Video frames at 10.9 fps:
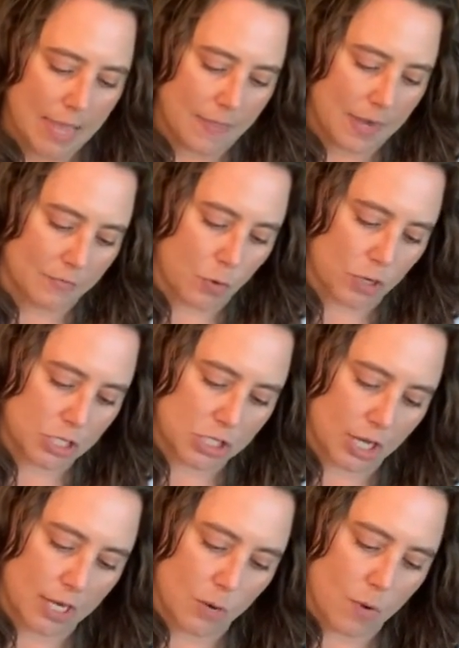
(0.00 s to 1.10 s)
And then of course
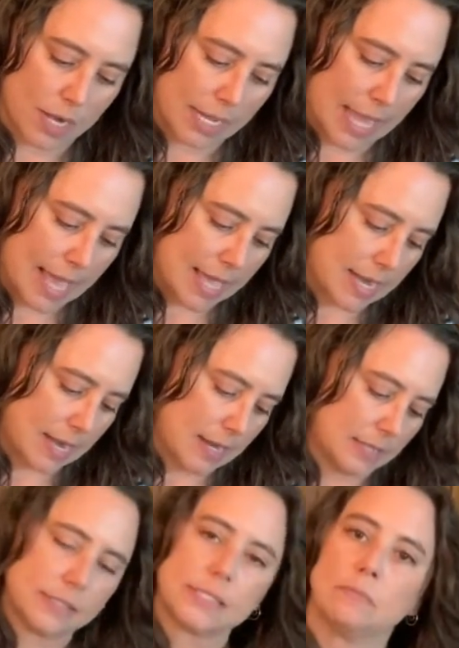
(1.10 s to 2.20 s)
you're gonna wanna get
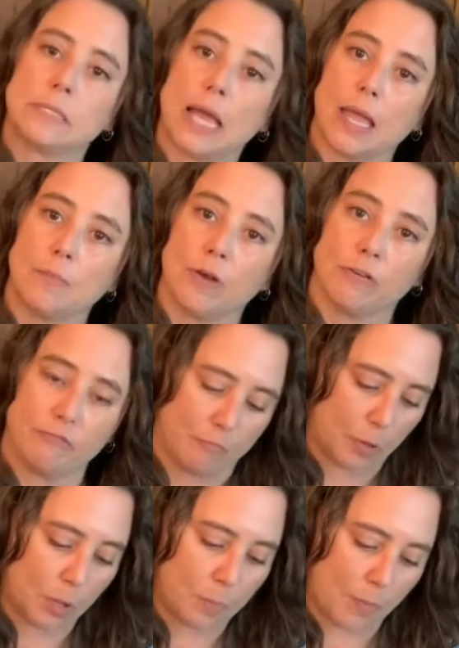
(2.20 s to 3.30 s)
some type of
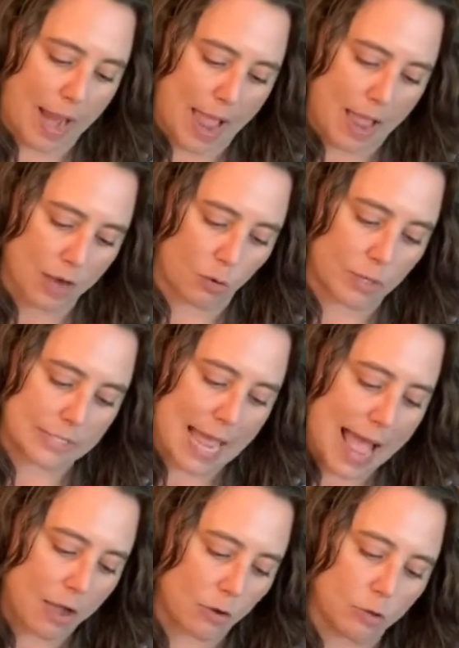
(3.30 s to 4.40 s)
burp rag or
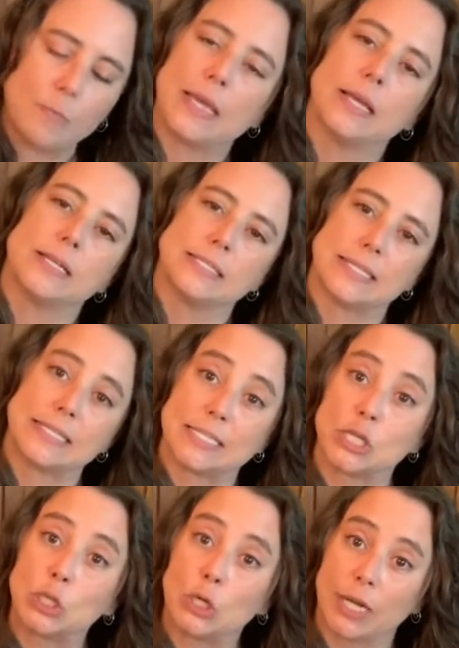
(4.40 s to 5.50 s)
towel because this is
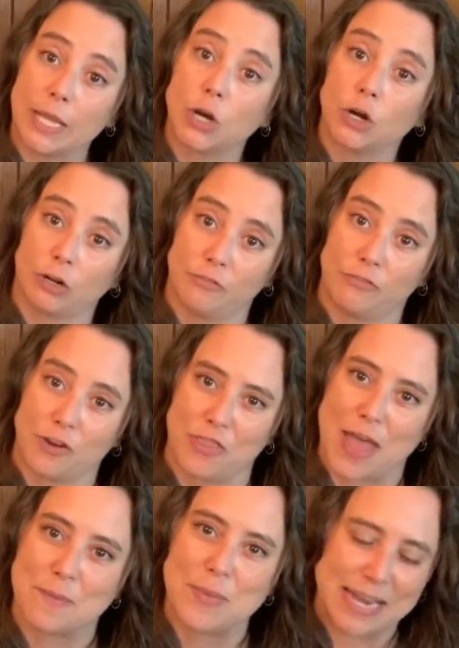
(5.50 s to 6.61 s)
a learning curve for them.